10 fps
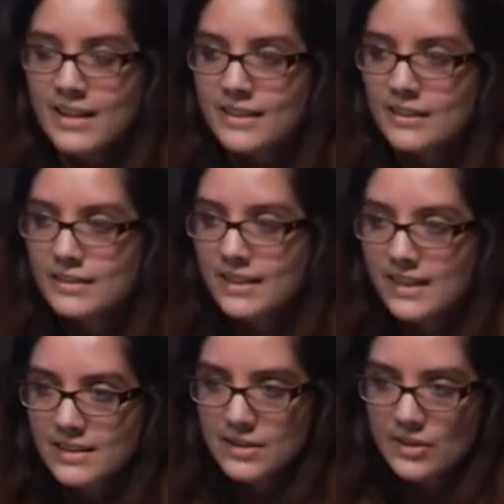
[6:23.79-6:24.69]
the
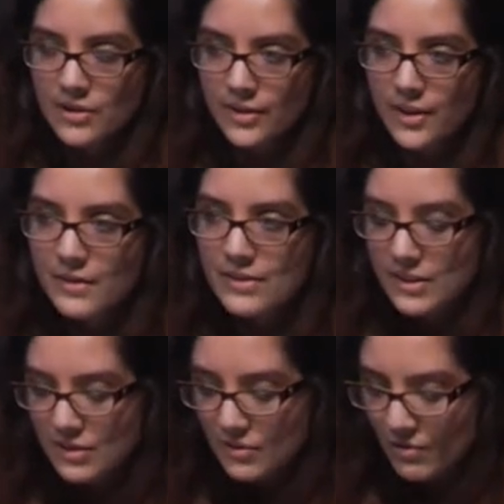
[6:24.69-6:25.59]
lead solo in the
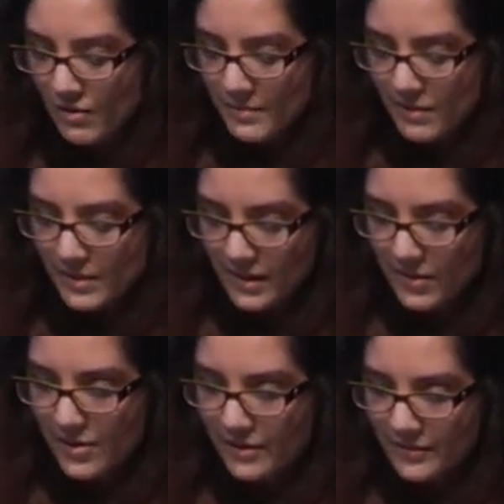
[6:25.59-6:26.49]
school
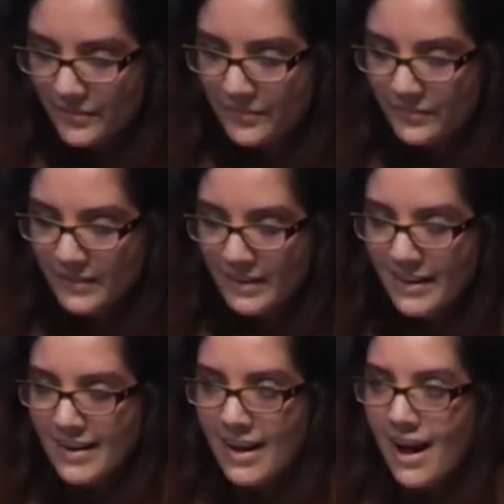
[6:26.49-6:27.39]
musical
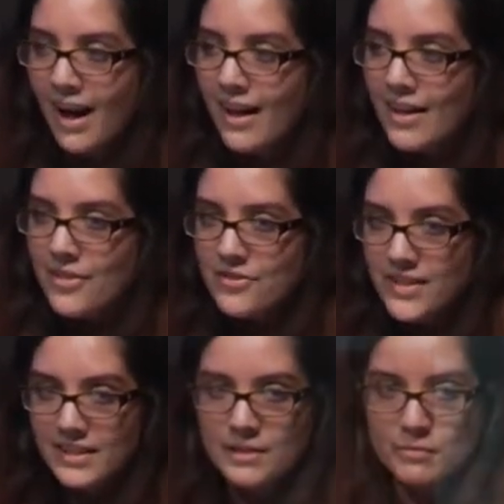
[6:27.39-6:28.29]

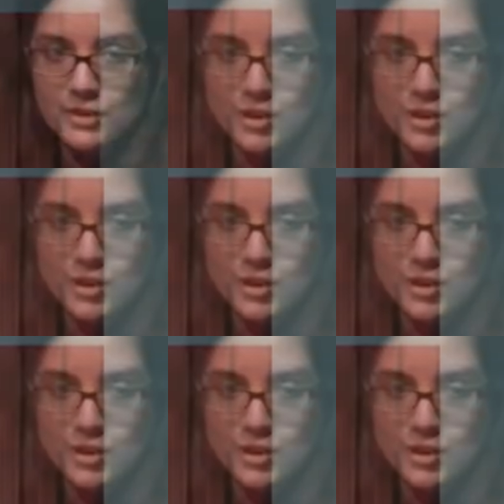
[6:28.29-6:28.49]
this was